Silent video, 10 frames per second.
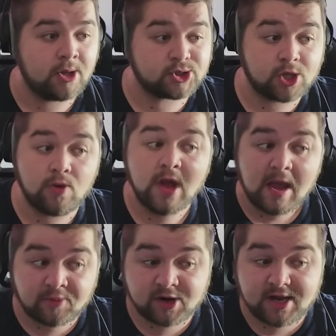So
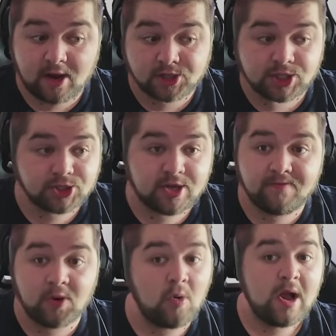pretty nice and
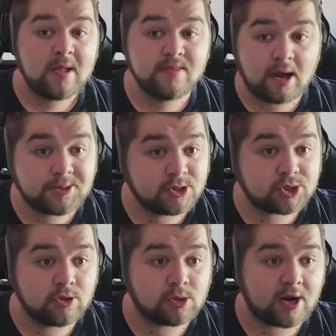simple, nothing
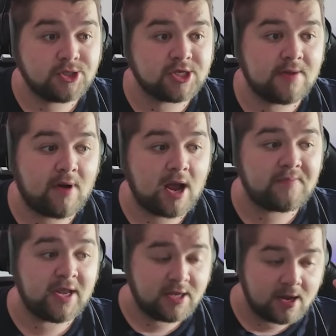too crazy in my
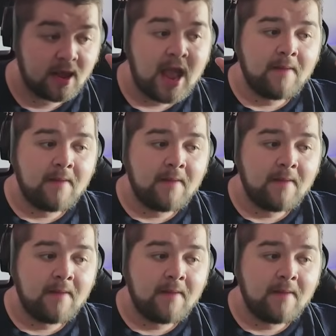opinion,